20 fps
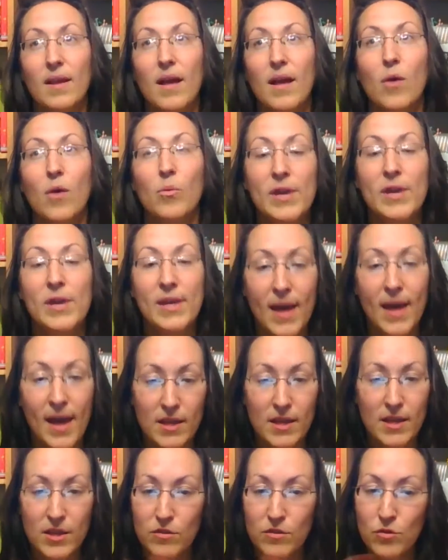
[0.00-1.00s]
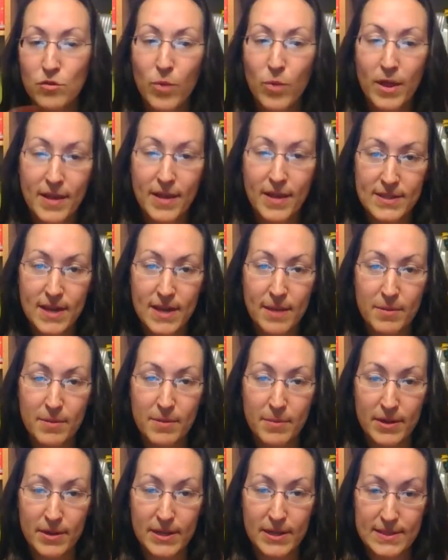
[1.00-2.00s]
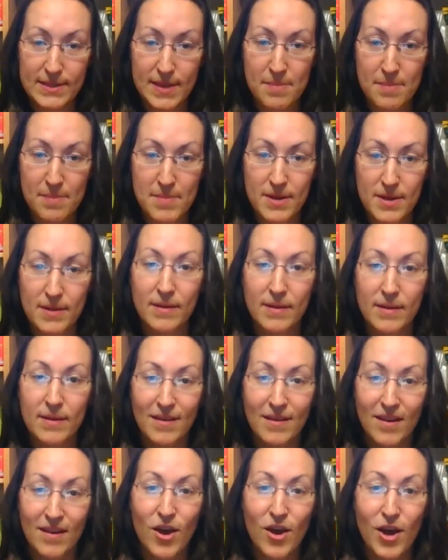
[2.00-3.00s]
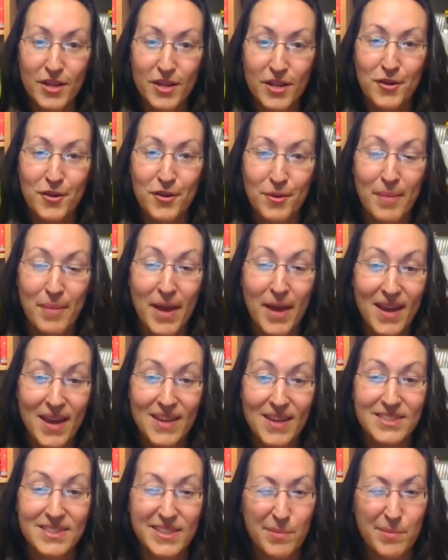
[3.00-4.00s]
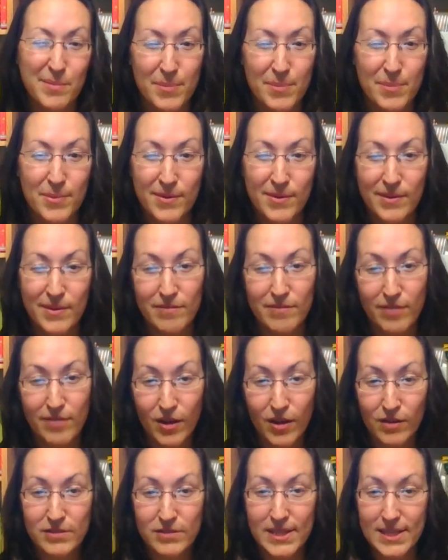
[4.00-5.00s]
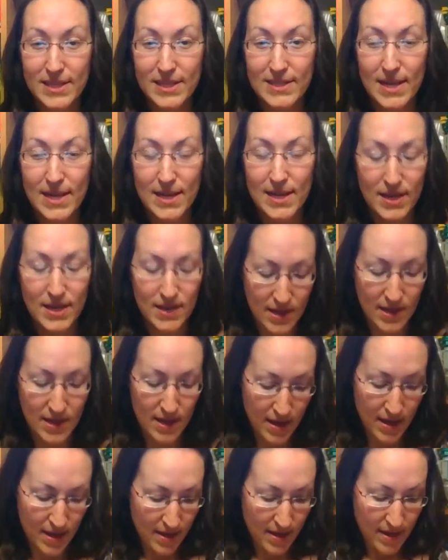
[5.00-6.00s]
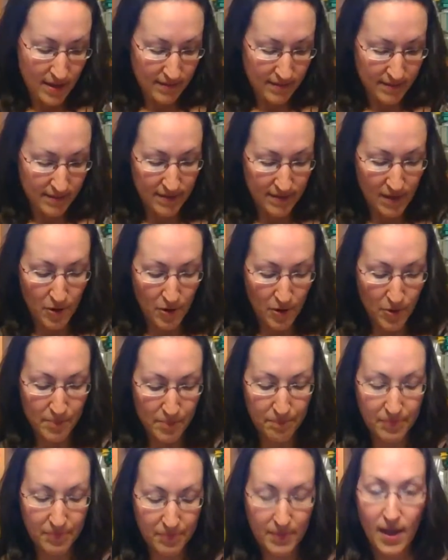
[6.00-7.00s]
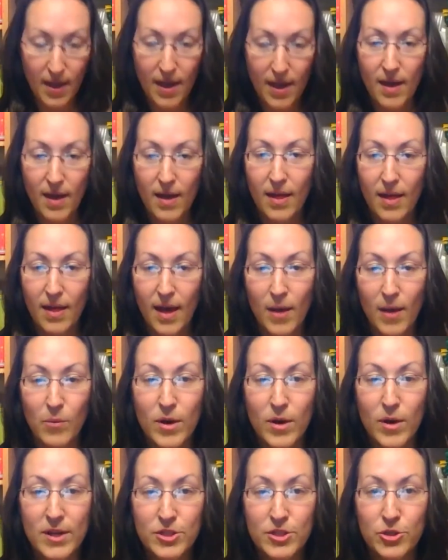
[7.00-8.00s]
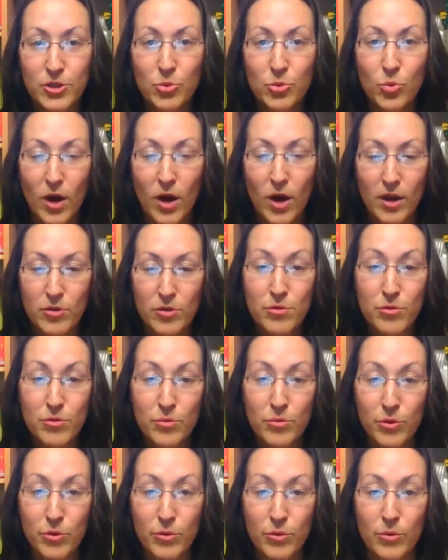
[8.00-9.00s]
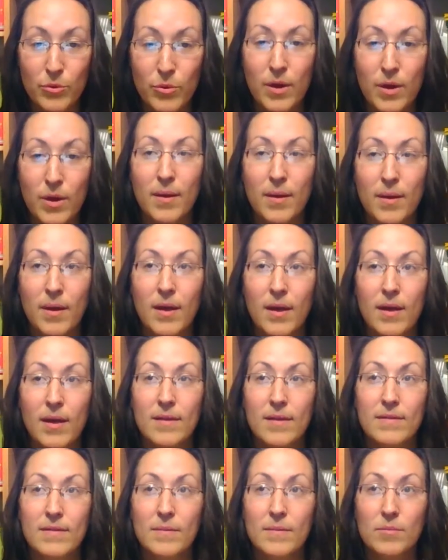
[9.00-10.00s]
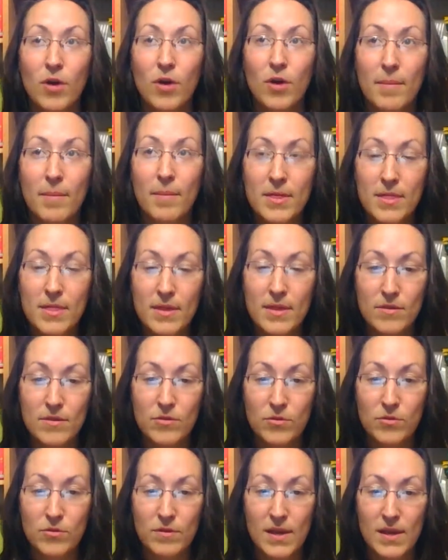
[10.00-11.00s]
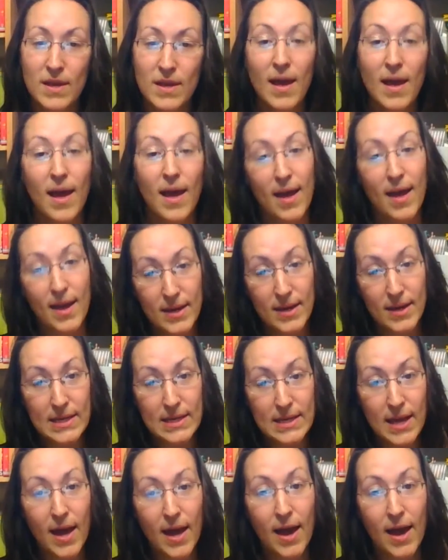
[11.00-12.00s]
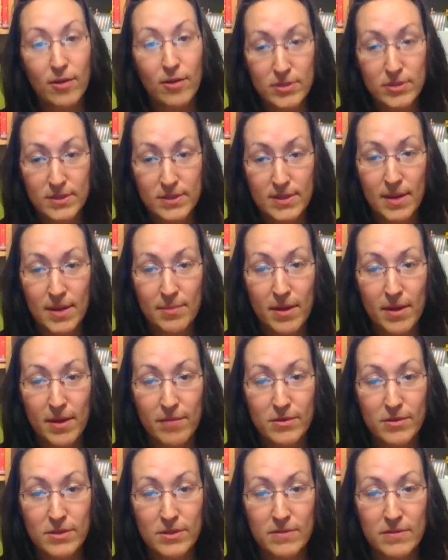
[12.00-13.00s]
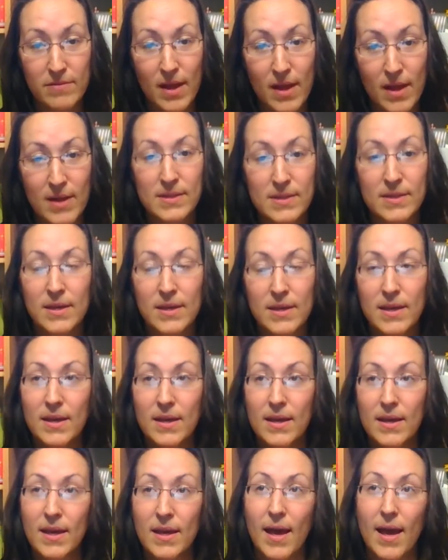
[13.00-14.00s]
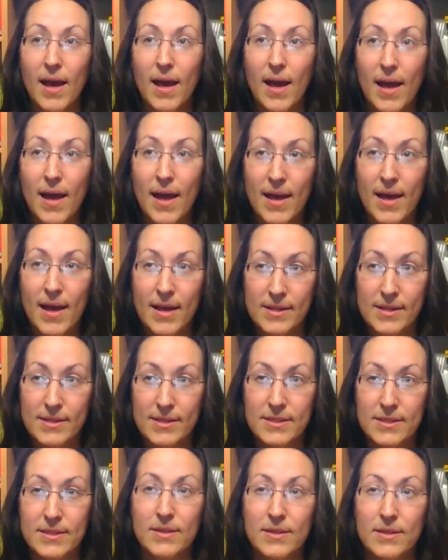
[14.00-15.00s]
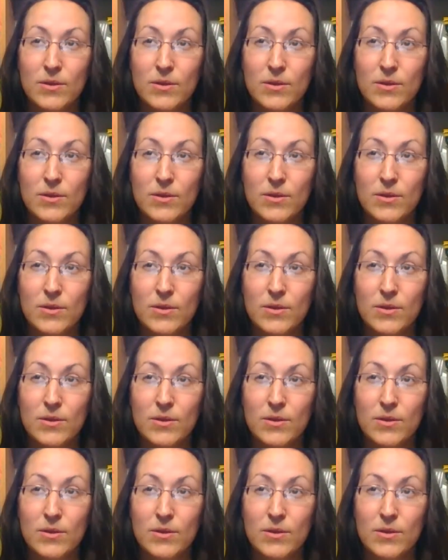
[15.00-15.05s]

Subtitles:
a week ahead, because you want that time to build excitement on your page and get people involved and excited. So I want to walk you through some common things you see and how to set up that first event and